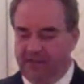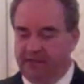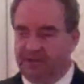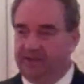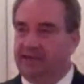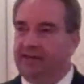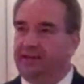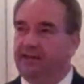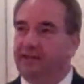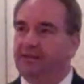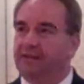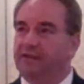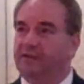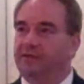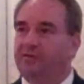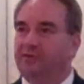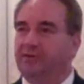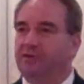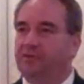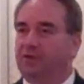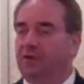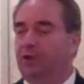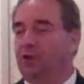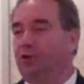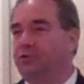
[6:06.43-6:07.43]
The
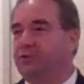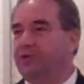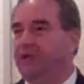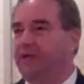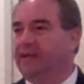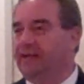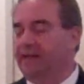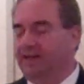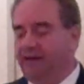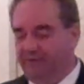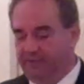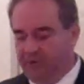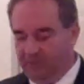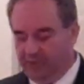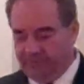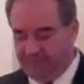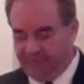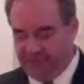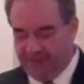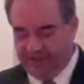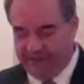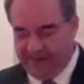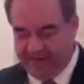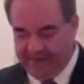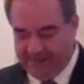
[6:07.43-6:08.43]
Lieutenant Governor
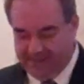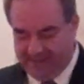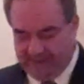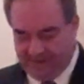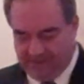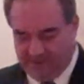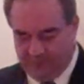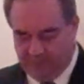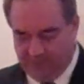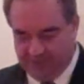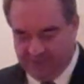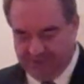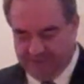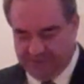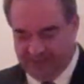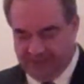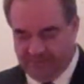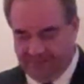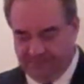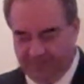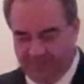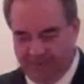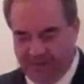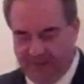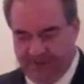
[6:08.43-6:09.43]
of Connecticut was,
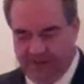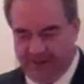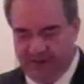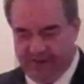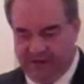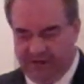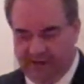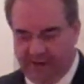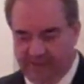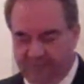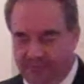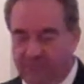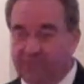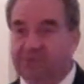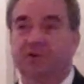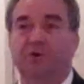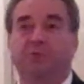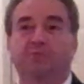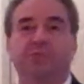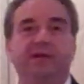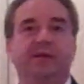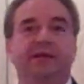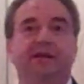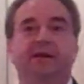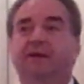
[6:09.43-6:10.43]
there's no
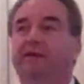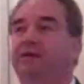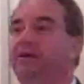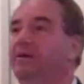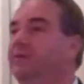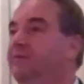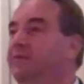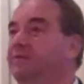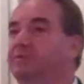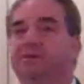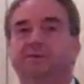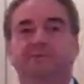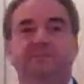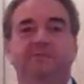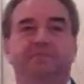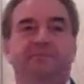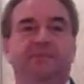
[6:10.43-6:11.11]
media here, is there?